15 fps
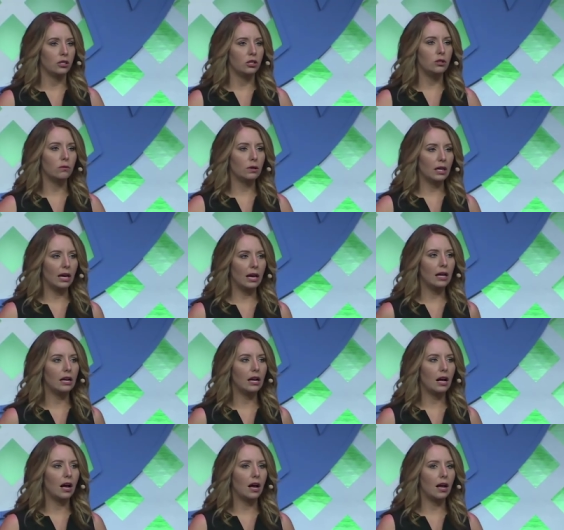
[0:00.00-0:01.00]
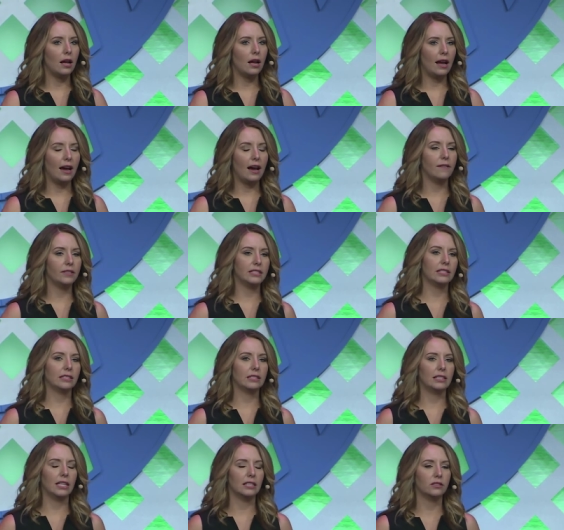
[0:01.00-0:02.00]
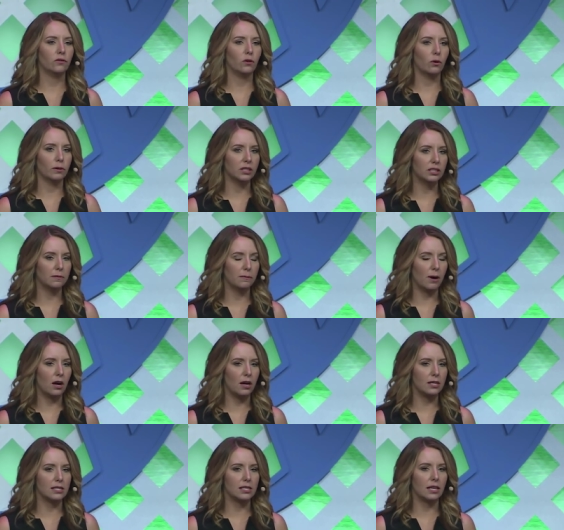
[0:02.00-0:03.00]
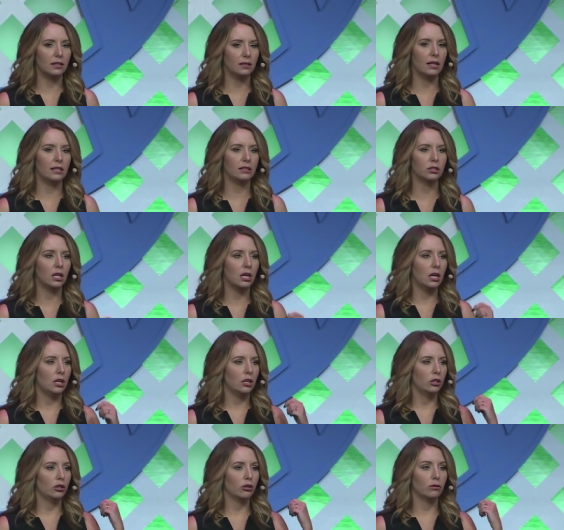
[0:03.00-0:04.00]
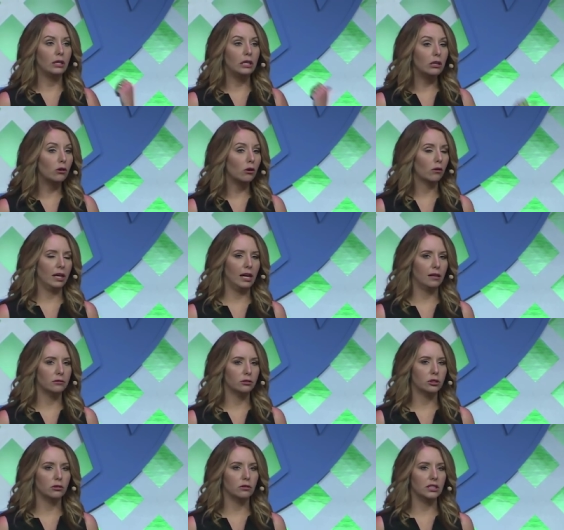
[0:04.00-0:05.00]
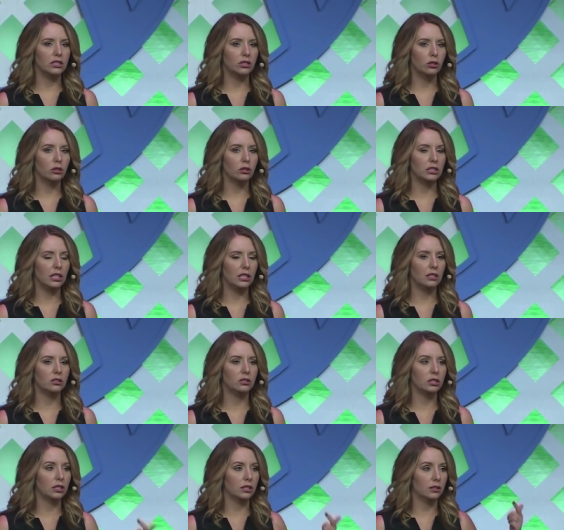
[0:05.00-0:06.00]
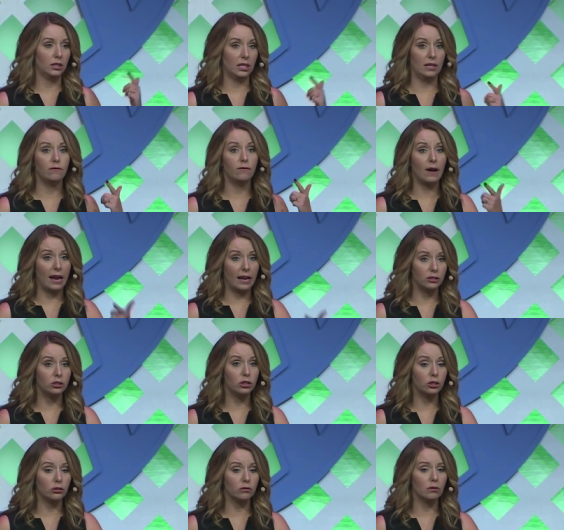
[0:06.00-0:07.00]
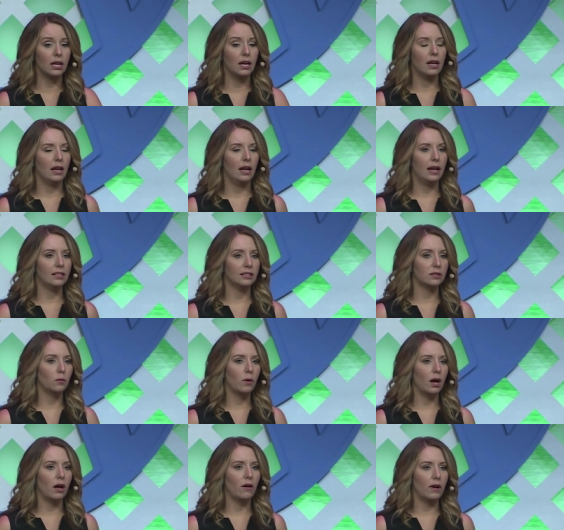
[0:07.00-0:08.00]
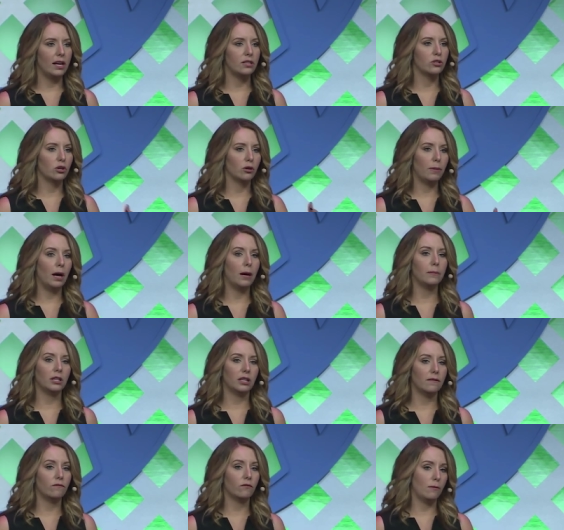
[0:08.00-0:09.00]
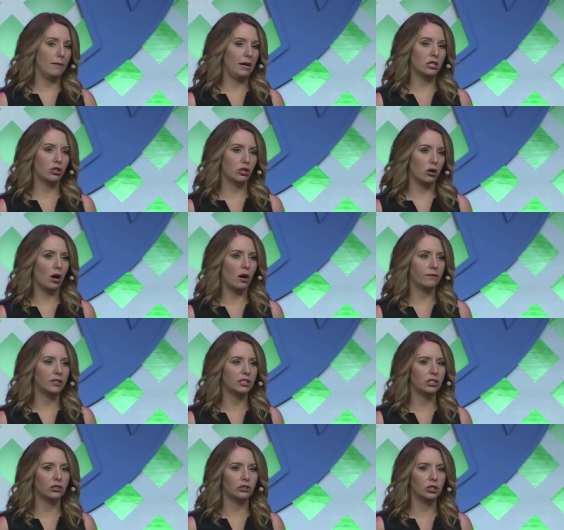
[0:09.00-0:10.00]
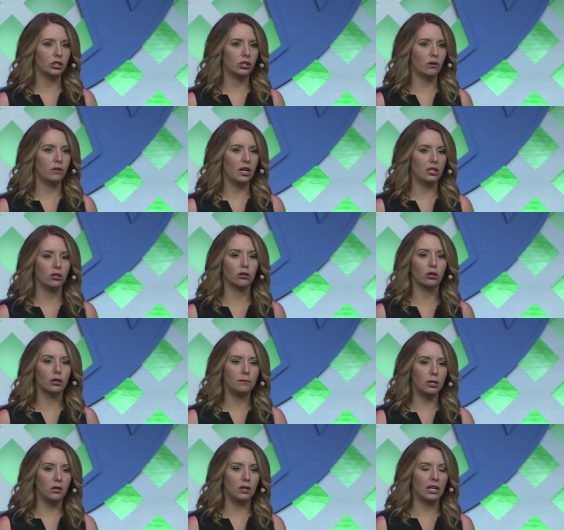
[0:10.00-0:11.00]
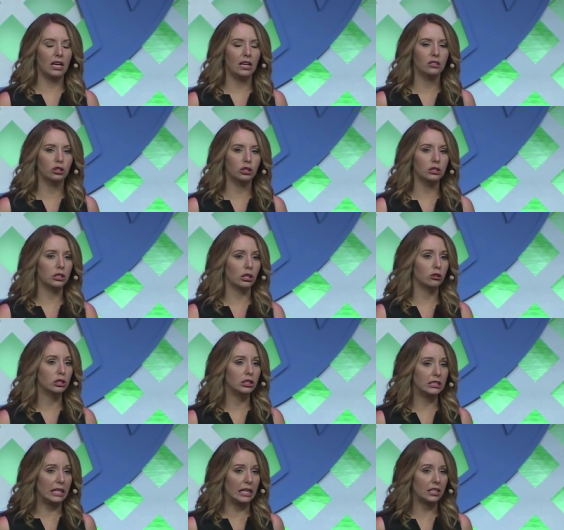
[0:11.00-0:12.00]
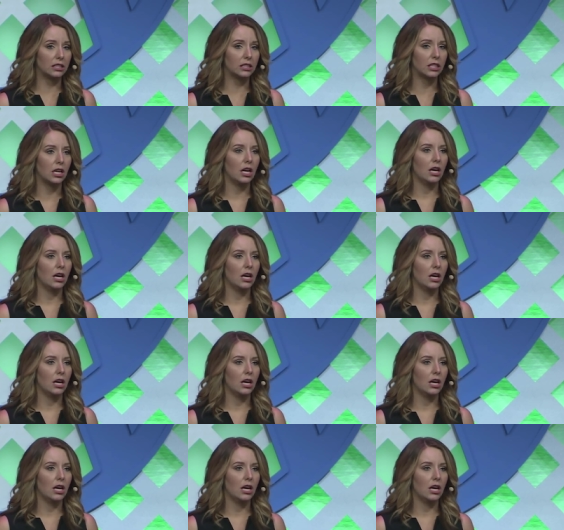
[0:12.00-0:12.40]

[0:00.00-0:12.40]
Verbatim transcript: You cannot have a successful response unless your legal counsel is hooked in to advise you, as well as your public information officer, so that your communications are synced.